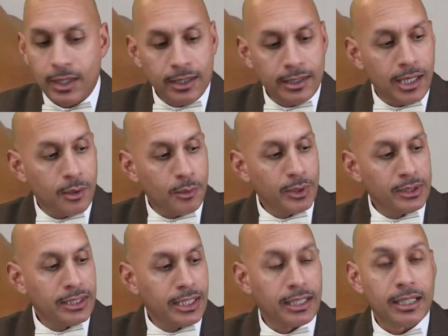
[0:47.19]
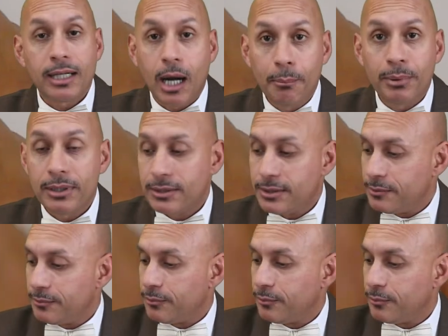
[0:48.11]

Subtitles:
Now, when we take a compass,